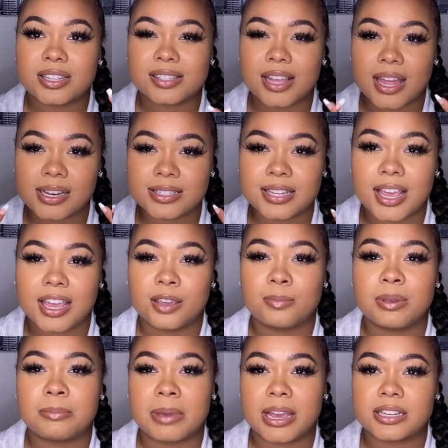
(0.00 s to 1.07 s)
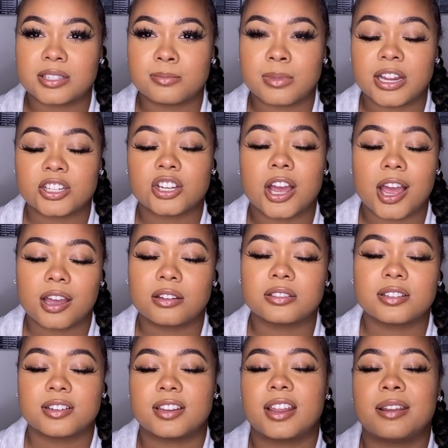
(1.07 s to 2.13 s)
that take me back to my
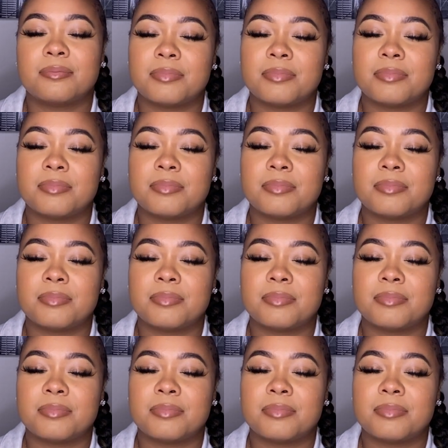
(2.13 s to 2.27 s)
childhood and